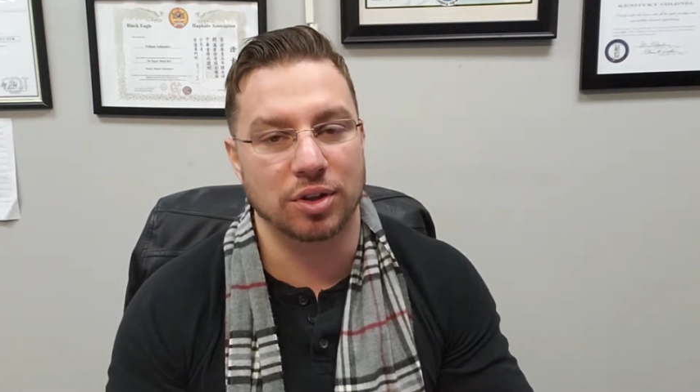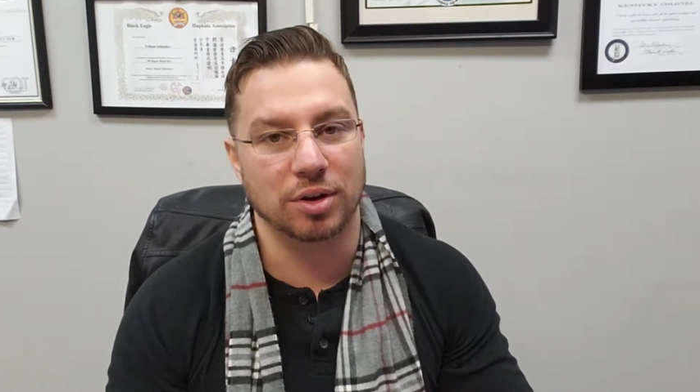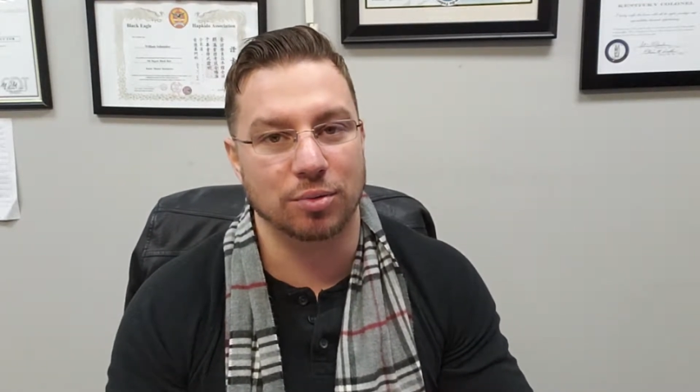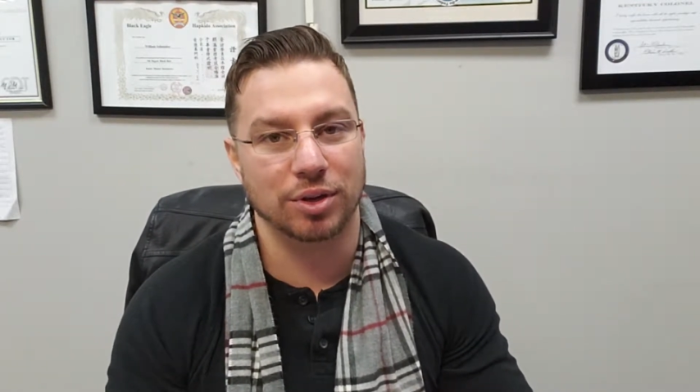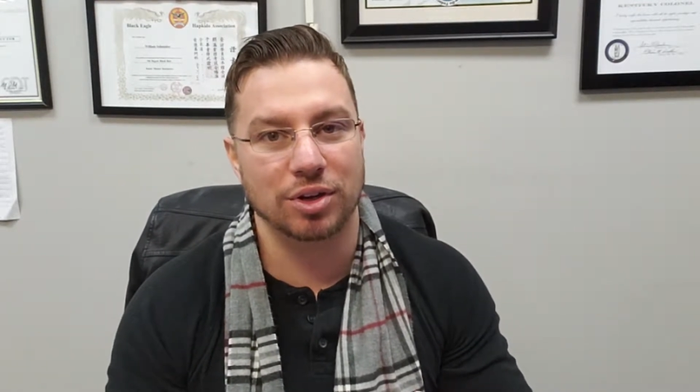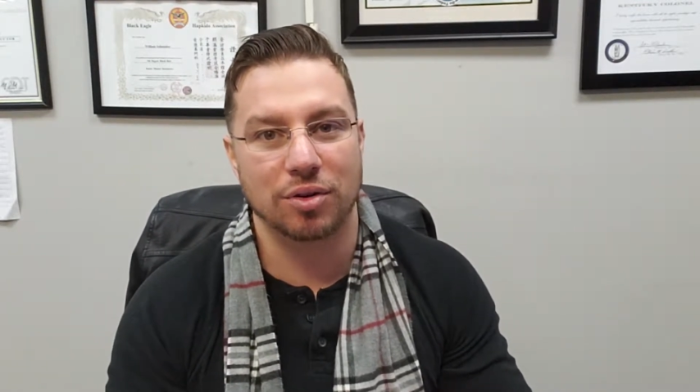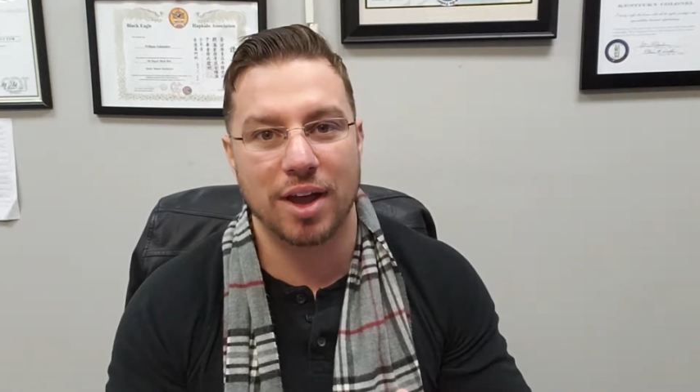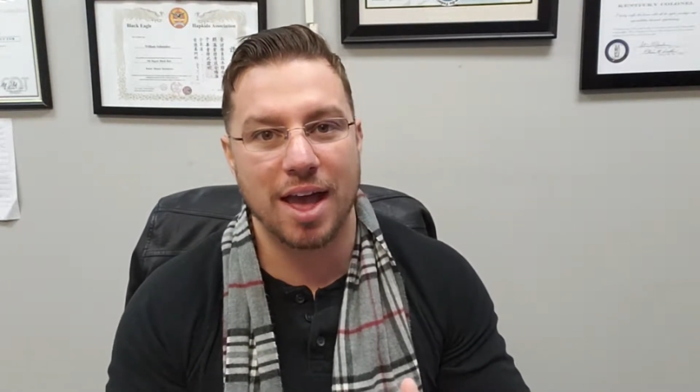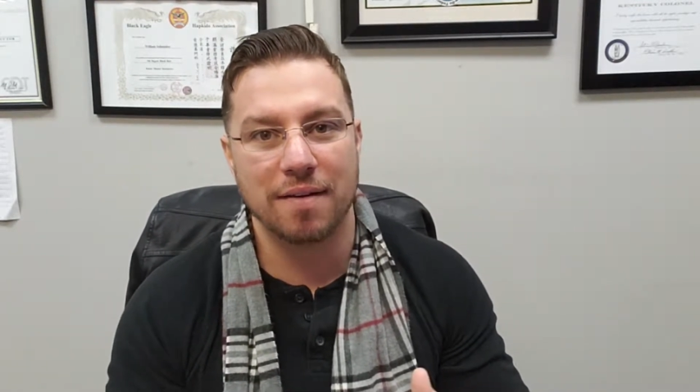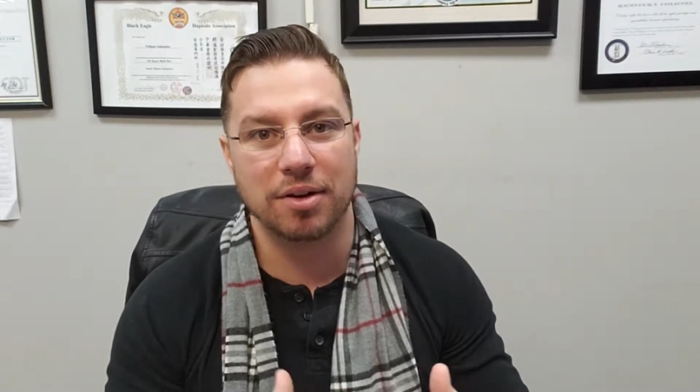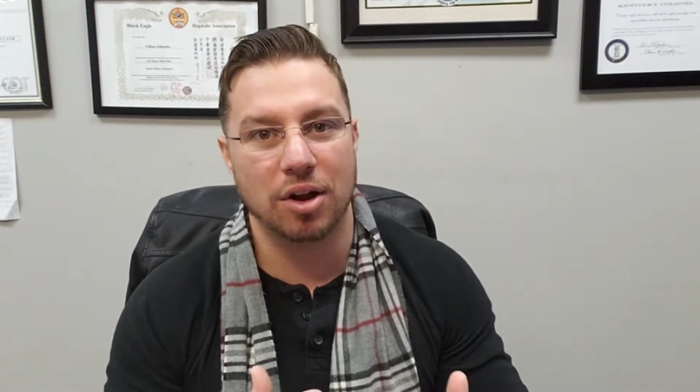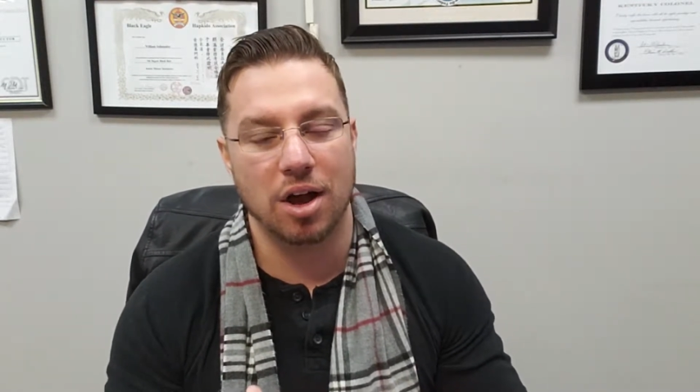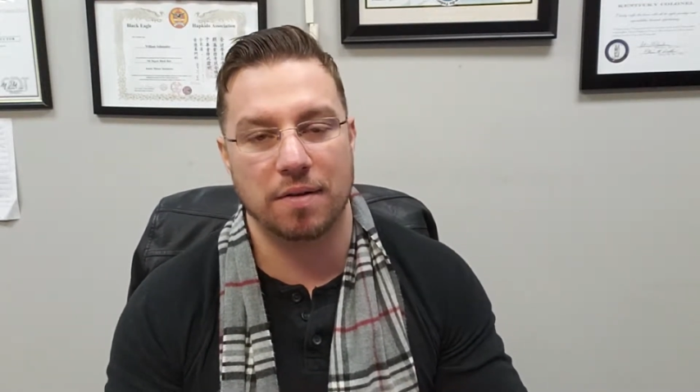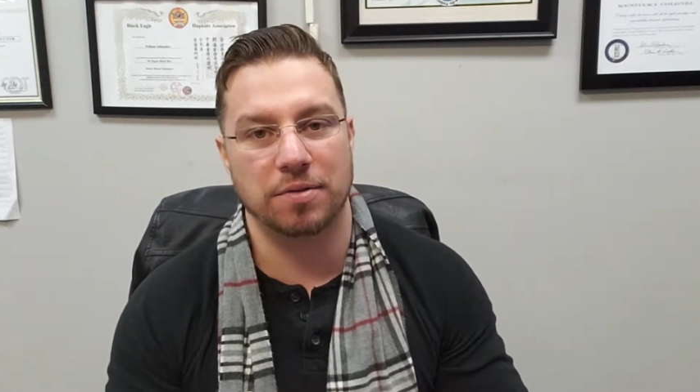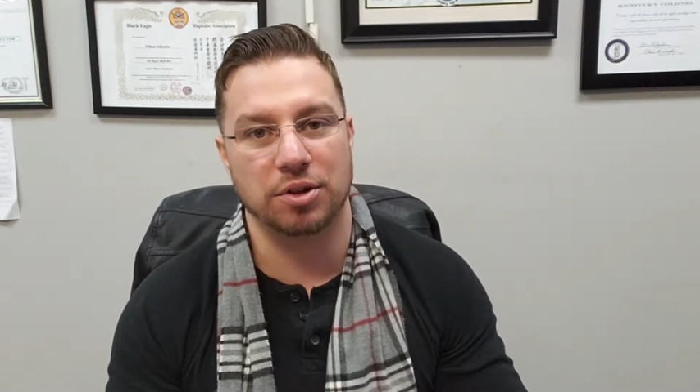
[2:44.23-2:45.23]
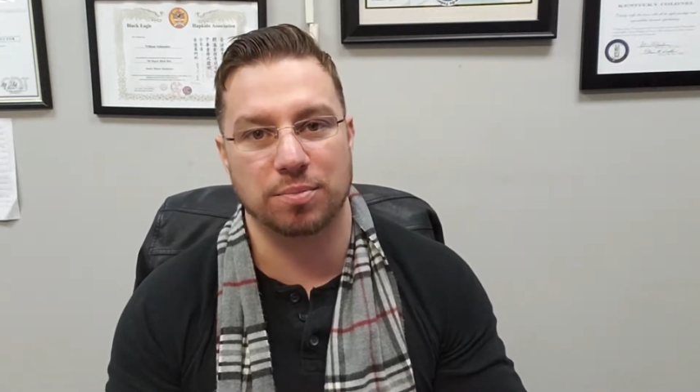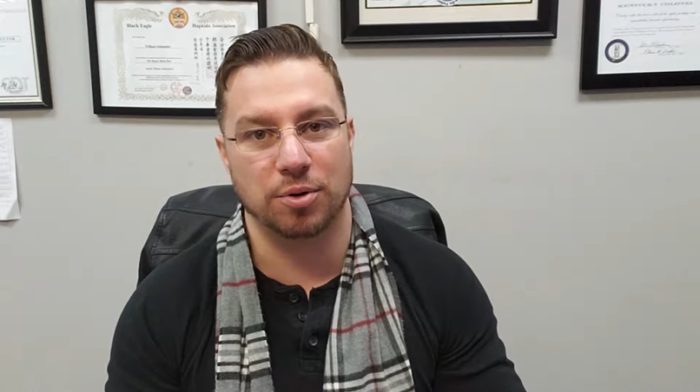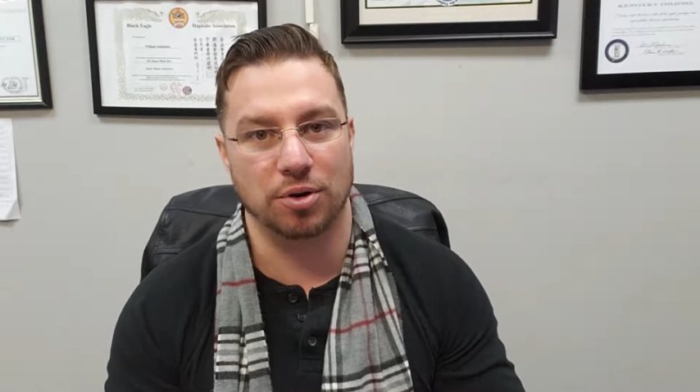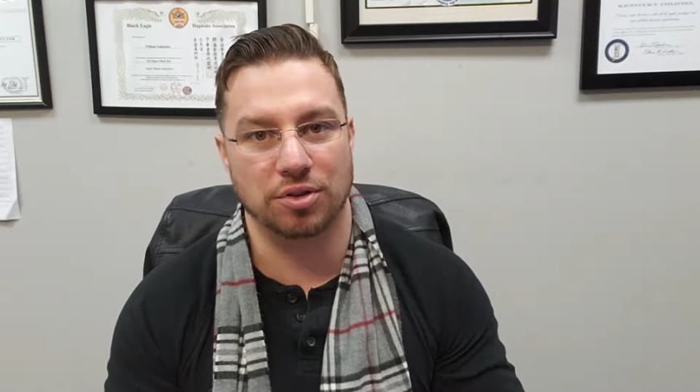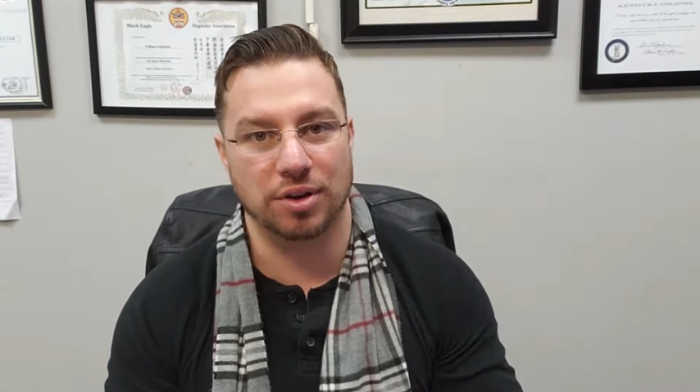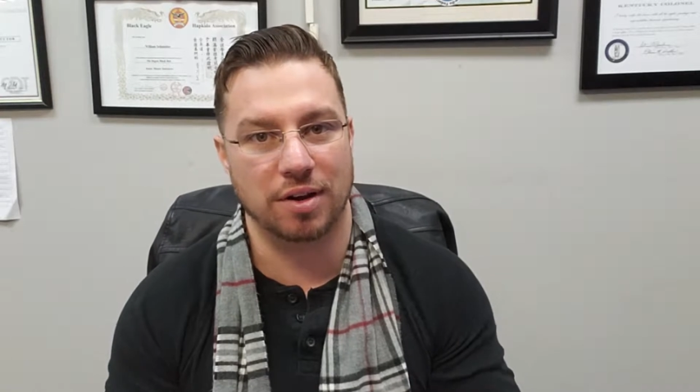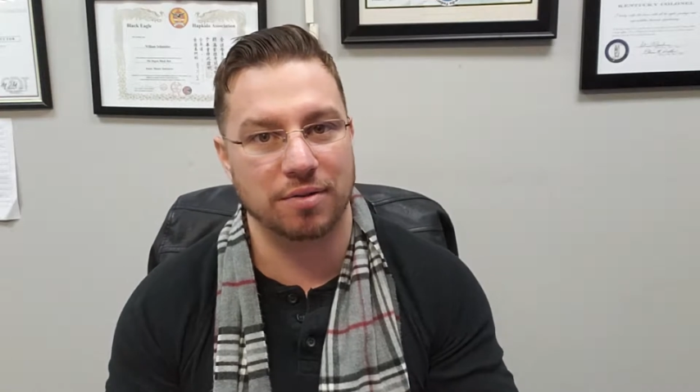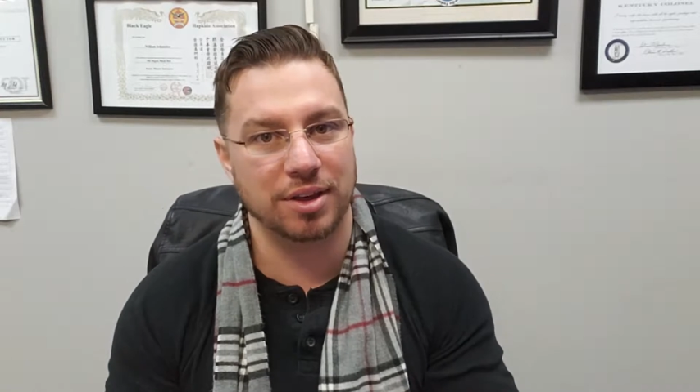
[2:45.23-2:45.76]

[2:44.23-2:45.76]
they really don't have an office person.